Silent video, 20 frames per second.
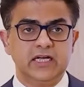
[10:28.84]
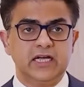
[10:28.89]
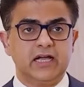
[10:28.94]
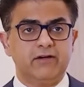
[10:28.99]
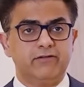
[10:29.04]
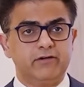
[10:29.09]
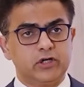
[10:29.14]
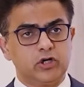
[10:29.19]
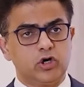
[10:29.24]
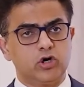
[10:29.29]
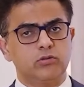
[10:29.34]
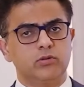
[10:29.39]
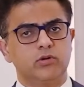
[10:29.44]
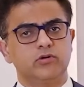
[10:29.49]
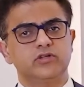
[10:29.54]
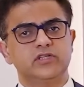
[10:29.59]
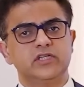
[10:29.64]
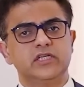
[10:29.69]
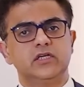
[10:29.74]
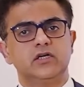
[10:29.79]
If we talk
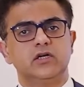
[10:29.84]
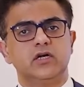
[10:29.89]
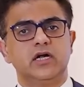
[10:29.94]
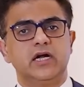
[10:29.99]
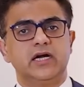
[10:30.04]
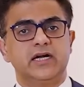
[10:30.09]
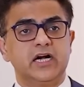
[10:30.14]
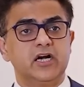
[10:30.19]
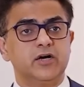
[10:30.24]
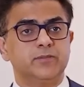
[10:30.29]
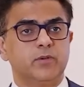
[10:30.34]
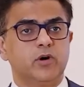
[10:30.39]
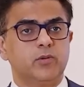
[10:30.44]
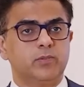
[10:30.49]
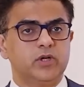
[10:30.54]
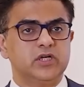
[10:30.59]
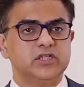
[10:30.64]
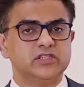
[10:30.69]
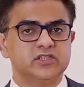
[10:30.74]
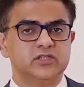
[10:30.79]
about the adult
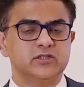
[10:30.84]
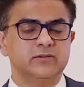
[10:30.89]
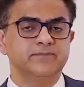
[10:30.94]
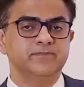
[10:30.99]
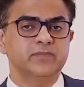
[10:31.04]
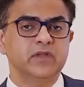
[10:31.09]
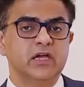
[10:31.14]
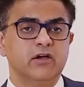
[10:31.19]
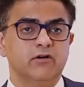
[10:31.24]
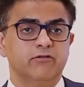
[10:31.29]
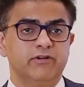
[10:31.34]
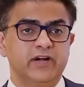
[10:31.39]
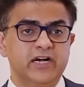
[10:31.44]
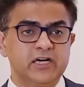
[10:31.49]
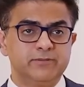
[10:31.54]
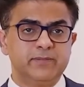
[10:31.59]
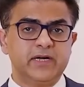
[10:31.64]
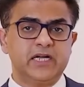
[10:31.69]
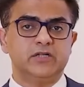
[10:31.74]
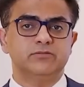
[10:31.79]
population,
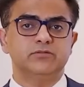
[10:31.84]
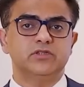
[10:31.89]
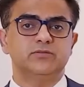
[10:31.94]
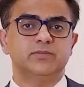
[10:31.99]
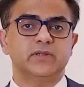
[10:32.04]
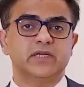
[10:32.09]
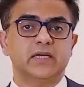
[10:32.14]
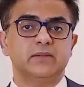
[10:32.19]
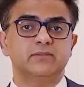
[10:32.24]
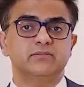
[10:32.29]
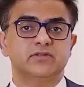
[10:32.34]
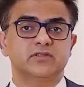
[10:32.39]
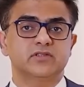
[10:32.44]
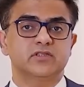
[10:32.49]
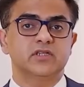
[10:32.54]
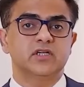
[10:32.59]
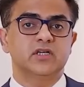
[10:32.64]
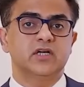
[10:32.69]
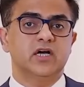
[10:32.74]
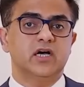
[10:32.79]
weight management becomes
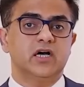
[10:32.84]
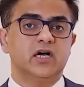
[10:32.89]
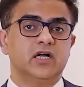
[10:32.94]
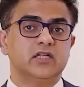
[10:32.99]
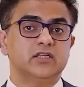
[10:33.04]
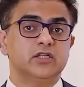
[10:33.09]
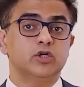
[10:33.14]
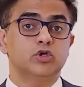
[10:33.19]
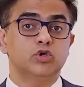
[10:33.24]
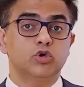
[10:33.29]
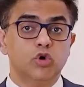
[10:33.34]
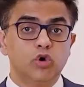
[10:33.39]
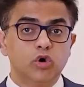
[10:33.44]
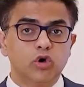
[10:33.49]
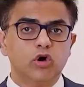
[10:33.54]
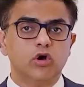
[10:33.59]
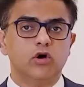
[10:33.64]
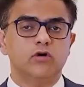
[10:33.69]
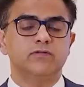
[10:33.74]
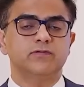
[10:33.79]
the
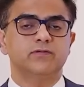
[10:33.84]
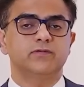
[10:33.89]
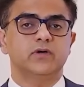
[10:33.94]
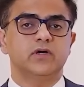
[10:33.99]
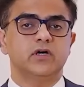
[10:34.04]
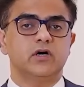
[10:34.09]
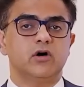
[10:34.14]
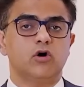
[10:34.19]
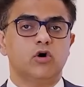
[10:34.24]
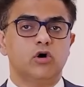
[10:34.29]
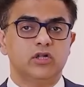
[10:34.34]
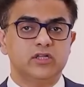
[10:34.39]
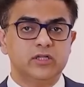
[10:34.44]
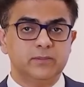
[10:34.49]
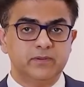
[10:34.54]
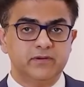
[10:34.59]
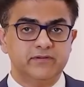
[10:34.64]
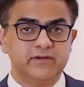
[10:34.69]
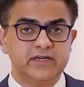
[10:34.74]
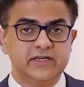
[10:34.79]
core of all the
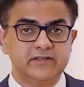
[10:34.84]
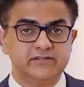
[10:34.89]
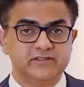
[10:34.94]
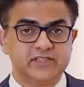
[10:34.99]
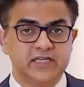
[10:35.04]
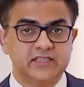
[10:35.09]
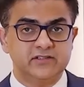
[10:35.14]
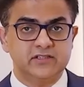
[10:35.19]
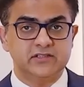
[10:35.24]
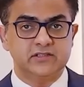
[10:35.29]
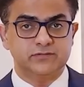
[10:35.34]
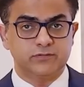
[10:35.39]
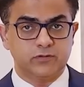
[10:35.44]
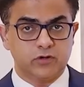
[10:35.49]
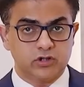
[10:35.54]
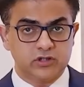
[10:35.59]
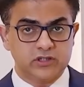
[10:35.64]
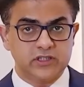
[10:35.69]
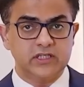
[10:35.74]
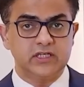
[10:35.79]
preventive strategies
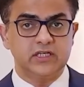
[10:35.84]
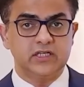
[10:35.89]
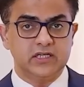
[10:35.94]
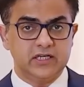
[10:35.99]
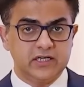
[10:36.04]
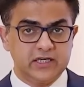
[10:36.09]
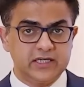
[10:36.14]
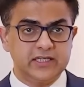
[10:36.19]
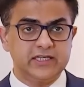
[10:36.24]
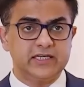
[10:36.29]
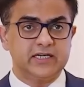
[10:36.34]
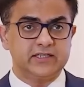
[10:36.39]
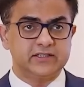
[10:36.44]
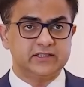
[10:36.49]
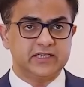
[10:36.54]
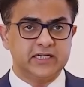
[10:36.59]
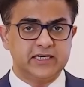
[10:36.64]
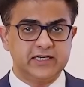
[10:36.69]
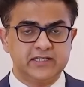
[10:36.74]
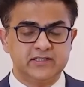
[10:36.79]
for the knee
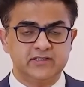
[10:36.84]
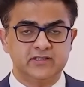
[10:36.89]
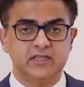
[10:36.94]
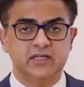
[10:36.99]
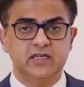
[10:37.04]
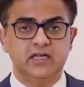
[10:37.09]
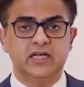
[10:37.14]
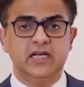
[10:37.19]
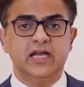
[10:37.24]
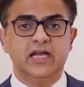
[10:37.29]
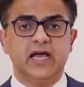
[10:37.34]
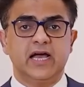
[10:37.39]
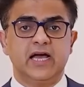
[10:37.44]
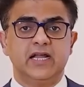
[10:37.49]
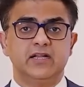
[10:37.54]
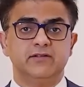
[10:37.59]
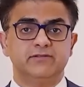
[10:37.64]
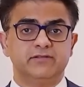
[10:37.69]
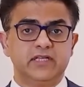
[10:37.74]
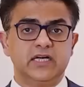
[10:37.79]
arthritis.
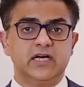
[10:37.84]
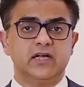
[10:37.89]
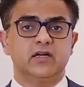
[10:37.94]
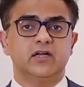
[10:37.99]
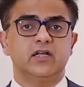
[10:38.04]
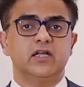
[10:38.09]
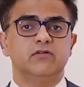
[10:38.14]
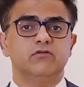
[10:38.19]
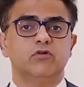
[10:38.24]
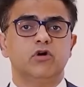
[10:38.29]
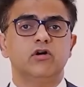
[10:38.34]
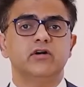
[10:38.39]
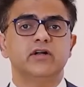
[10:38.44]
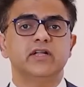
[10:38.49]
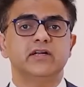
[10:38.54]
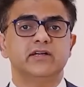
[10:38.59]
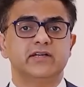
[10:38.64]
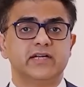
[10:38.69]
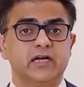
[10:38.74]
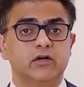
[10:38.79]
And if they are involved
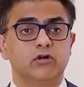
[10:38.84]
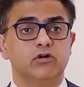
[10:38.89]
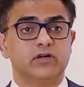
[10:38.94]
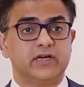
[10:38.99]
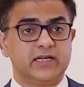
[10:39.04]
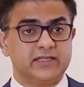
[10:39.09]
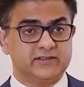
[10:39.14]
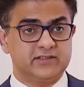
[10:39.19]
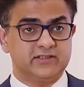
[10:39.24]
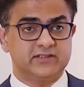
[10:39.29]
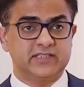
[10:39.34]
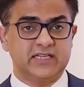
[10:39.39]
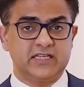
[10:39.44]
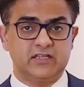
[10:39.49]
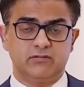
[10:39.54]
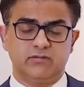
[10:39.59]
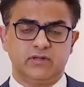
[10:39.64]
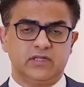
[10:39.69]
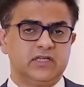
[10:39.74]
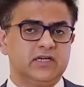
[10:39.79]
in regular
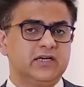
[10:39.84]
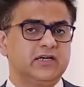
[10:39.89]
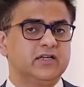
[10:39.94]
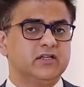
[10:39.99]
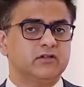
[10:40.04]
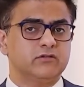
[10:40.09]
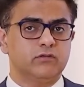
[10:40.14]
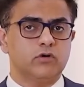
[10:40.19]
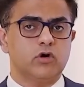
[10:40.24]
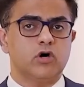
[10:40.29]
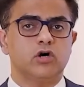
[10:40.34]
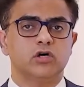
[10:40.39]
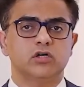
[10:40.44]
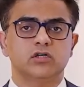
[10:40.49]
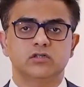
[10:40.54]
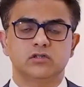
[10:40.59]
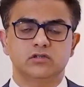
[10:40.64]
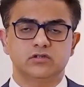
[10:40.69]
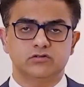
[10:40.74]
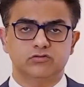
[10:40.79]
exercise, whether it is
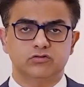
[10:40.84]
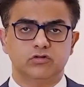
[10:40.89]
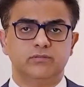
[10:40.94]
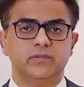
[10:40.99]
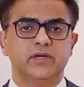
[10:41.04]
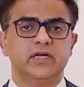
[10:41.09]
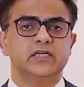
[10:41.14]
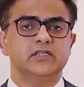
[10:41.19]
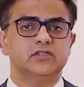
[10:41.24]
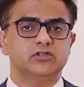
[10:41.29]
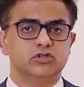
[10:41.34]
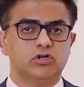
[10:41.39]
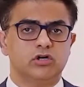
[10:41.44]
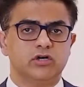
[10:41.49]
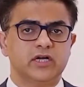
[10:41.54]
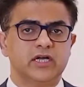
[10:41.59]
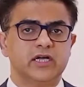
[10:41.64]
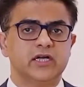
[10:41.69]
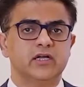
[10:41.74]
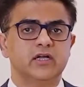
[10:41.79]
walk, swimming,
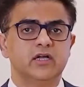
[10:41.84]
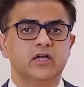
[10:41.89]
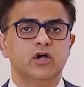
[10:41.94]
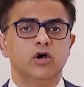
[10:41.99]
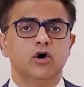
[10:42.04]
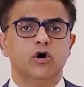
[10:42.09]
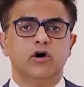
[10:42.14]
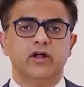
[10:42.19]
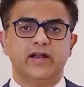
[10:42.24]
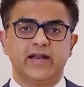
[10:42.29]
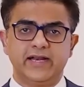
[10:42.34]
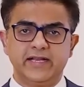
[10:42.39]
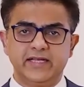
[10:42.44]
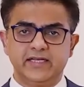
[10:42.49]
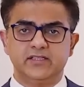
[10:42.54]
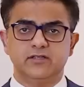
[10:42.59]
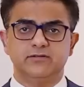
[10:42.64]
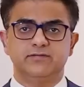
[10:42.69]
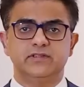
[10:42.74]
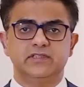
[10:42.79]
jogging, or any
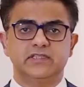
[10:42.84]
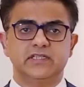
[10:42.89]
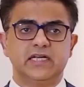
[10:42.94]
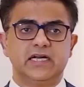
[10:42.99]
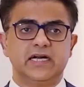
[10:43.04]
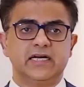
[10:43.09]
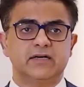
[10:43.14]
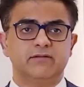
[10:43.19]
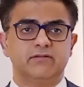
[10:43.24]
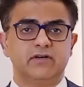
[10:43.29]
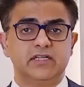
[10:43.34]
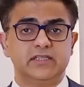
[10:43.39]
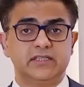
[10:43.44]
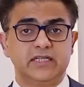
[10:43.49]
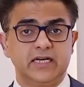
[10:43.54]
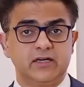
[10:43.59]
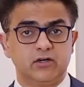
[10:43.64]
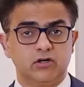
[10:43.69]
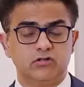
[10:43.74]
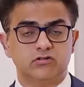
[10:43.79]
other physical activity,
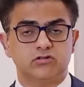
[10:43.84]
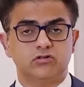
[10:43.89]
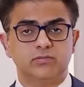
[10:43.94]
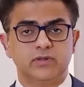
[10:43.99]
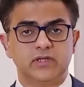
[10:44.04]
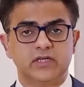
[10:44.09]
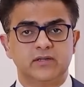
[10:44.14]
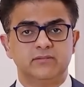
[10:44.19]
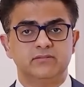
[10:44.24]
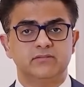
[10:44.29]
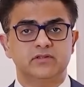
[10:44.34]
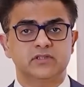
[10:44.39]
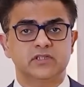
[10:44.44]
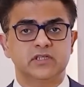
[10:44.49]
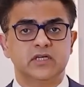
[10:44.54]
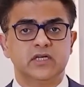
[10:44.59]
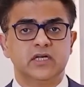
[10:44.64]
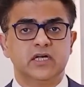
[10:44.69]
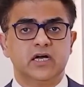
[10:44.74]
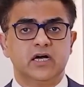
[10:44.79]
that also becomes
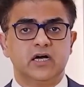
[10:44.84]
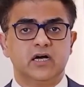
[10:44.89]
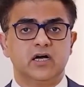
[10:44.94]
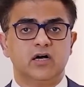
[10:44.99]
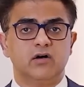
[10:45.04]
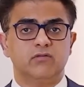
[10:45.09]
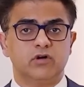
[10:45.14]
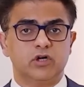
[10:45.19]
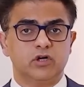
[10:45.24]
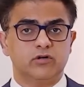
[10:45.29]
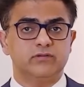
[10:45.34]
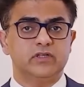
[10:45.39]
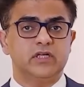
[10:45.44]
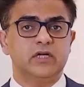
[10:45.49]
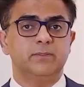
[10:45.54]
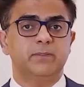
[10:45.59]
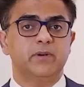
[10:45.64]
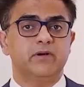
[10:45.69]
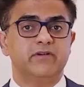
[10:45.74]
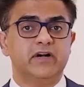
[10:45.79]
one of
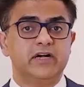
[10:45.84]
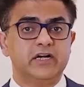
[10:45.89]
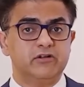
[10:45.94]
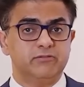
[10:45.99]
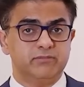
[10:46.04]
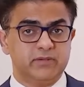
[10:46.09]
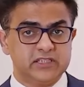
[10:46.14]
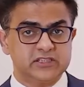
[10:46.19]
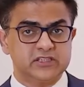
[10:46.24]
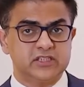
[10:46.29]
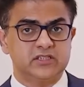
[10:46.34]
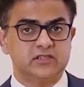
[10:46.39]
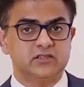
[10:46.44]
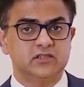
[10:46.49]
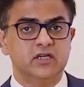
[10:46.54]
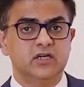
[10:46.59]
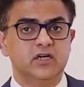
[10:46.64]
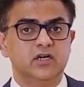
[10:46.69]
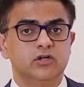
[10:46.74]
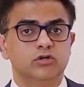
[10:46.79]
the preventive measures
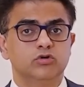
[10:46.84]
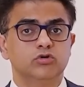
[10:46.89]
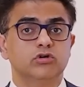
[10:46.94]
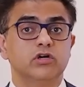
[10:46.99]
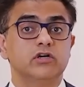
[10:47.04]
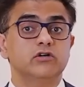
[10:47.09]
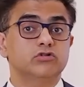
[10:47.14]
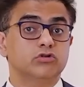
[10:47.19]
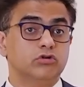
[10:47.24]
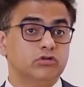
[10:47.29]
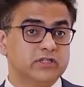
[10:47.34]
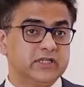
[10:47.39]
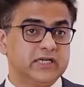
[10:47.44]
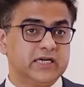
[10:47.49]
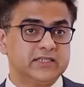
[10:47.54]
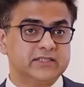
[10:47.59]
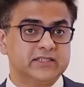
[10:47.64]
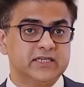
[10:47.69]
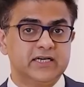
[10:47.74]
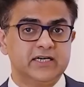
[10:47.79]
to control the
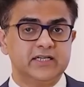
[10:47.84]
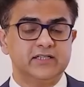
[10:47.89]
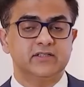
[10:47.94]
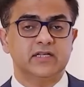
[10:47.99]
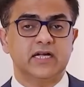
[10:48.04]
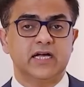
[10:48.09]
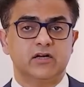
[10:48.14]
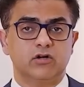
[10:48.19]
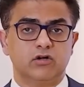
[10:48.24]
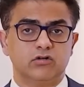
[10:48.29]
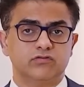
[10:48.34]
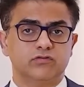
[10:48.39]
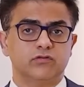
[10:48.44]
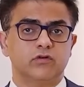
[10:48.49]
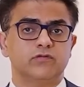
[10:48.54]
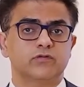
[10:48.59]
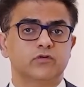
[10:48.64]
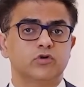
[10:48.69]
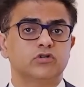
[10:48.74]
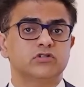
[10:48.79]
arthritis. And also,
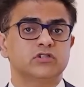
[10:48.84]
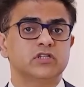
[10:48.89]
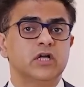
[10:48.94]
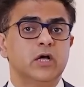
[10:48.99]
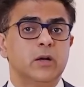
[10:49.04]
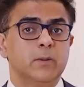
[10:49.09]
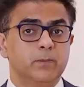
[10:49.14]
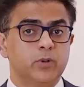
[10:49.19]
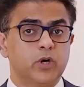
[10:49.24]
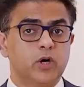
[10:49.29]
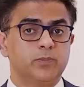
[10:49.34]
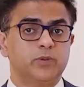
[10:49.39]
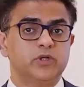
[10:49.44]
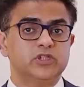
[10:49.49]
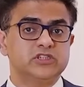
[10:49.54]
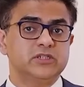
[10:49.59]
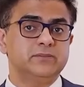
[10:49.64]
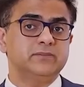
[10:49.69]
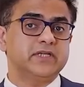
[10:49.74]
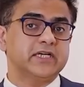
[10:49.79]
of course, proper
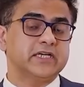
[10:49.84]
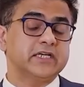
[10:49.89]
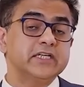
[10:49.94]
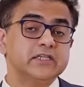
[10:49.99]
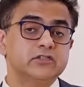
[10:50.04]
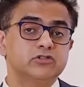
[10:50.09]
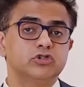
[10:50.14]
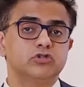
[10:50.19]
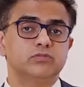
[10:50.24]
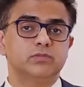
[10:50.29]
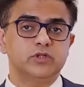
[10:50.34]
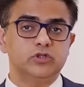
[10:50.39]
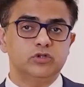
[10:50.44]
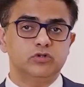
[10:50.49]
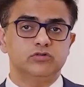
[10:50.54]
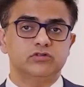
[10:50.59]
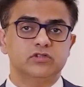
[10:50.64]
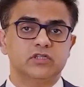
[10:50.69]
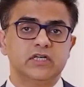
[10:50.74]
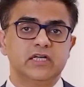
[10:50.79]
gym techniques should be
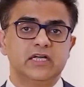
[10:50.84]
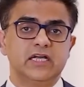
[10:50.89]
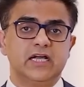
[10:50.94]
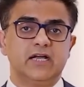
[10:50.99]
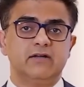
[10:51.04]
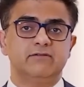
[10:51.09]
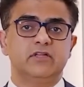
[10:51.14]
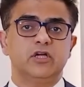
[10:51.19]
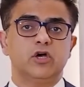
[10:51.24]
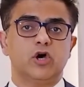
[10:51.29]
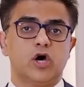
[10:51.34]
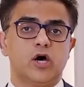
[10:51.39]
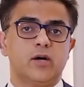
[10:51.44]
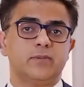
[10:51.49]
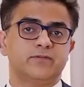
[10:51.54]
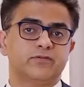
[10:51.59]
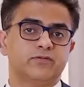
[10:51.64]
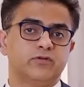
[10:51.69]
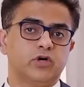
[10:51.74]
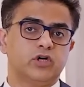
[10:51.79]
used if they
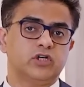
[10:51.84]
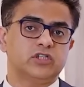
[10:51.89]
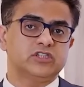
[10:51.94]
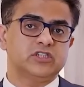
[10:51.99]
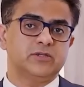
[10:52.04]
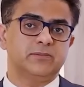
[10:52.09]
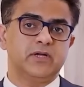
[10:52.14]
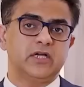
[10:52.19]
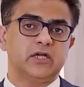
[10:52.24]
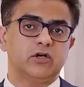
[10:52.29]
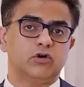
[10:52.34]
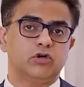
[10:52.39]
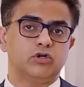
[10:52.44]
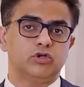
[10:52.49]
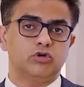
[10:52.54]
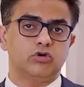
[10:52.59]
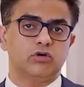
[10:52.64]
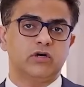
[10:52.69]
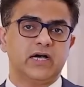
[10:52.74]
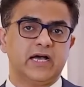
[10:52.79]
opt for gymming or
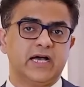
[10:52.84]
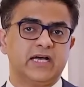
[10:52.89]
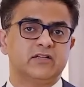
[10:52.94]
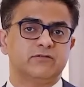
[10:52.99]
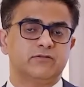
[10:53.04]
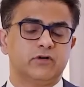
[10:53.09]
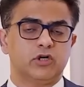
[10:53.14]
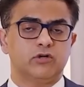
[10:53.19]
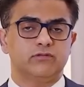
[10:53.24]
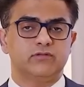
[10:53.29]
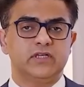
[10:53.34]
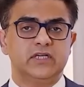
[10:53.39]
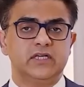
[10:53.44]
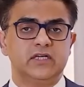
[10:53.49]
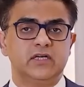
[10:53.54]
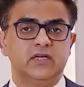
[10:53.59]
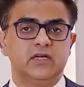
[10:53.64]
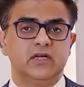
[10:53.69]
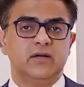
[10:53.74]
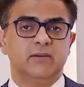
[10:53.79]
yoga as one of the
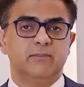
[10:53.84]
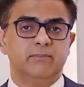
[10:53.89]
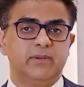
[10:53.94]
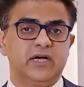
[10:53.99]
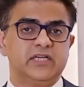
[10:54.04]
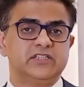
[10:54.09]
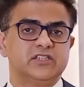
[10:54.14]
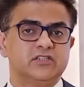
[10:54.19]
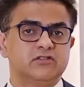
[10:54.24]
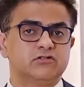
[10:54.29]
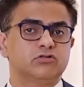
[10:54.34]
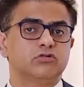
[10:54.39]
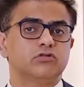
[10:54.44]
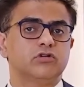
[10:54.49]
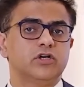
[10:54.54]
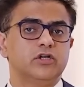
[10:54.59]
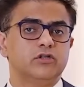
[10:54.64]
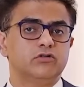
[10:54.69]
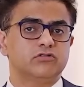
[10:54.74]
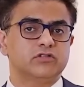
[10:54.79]
measures to
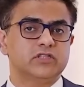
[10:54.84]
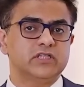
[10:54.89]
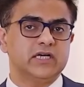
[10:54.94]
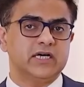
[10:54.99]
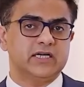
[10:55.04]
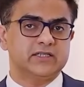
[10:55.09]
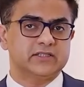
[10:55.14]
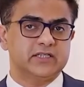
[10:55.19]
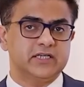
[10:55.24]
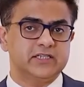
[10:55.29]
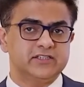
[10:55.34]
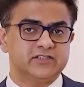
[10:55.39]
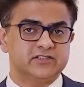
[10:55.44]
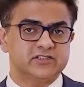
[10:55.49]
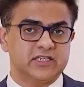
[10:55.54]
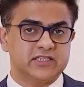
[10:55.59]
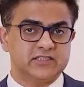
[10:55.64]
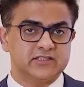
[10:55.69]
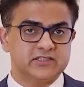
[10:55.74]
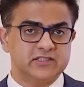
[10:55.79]
reduce the arthritis
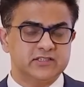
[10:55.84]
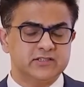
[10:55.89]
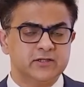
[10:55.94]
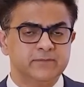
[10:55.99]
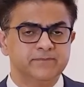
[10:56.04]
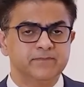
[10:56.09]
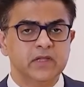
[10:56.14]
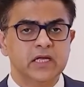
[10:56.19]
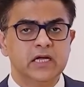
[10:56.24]
chances.